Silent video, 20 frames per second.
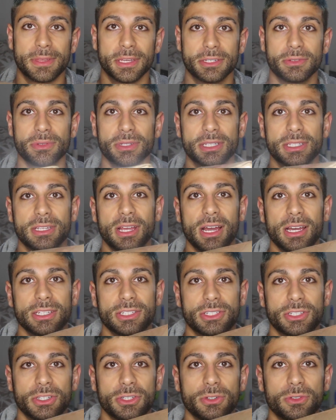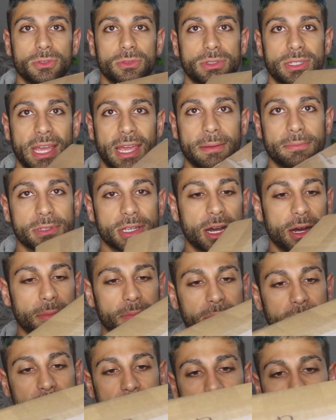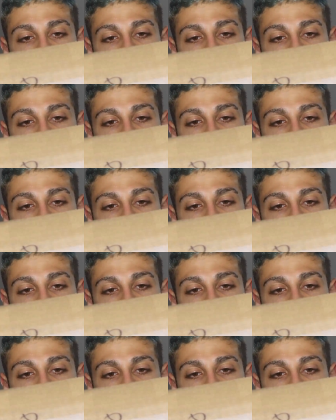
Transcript: This one's not too taped up,